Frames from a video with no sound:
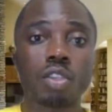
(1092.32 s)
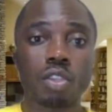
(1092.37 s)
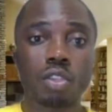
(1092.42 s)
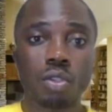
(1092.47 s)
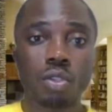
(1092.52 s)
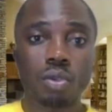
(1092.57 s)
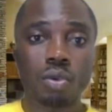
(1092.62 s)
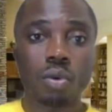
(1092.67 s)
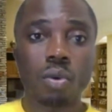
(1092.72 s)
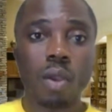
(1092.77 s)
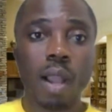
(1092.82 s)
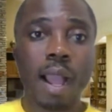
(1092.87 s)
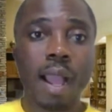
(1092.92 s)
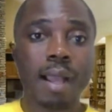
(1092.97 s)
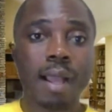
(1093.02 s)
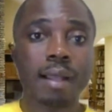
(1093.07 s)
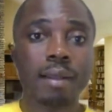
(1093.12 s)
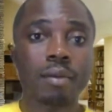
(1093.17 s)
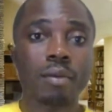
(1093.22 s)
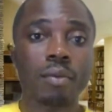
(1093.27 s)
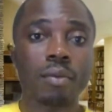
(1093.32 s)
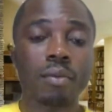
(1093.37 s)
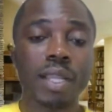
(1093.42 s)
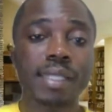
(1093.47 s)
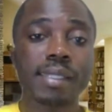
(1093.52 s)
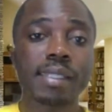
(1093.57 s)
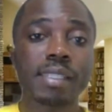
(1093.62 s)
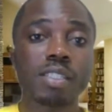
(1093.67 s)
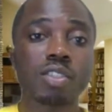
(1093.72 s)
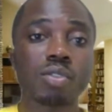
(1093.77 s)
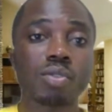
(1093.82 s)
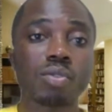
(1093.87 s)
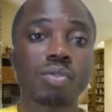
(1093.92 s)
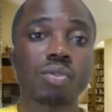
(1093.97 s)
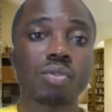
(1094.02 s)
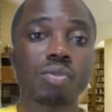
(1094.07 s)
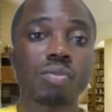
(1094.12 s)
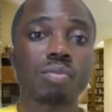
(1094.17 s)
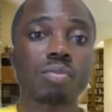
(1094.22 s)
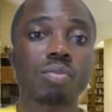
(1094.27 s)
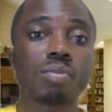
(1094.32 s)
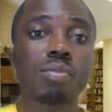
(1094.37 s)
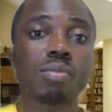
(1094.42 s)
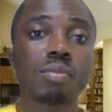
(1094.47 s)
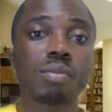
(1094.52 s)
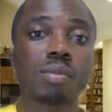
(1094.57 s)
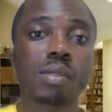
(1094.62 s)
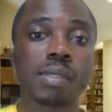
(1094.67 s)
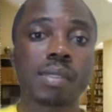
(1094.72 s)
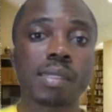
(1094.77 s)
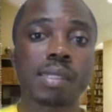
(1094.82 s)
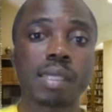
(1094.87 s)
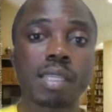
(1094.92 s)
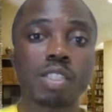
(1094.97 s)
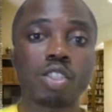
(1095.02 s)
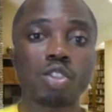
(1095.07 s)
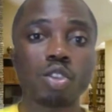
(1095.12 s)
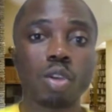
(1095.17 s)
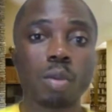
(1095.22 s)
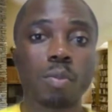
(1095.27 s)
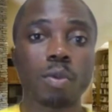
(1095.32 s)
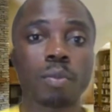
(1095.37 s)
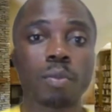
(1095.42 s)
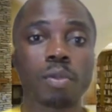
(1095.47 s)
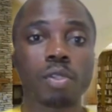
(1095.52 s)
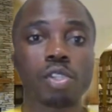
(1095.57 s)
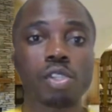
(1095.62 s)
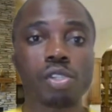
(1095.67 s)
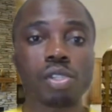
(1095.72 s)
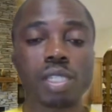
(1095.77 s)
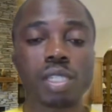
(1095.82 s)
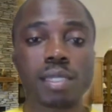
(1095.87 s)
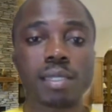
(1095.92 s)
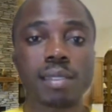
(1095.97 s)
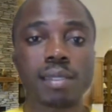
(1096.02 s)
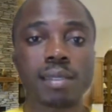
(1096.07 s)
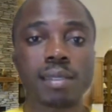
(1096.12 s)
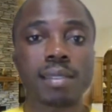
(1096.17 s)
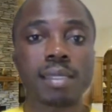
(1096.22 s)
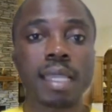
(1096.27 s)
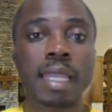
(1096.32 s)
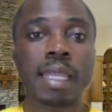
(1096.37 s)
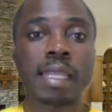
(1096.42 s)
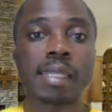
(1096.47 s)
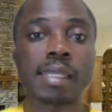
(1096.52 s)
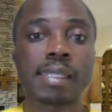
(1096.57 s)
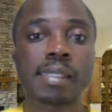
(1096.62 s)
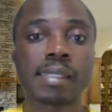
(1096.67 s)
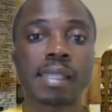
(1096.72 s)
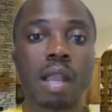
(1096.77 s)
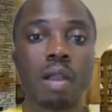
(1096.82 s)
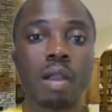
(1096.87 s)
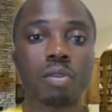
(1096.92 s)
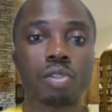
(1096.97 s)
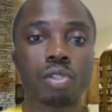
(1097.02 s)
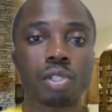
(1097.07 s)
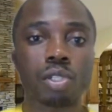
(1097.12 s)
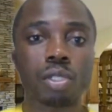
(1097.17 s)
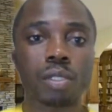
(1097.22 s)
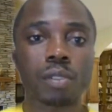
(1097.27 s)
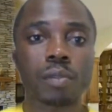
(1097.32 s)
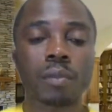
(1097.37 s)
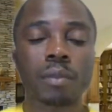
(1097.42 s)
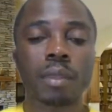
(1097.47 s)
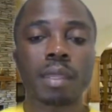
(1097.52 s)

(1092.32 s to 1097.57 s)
you are waiting to see job opportunities in this country.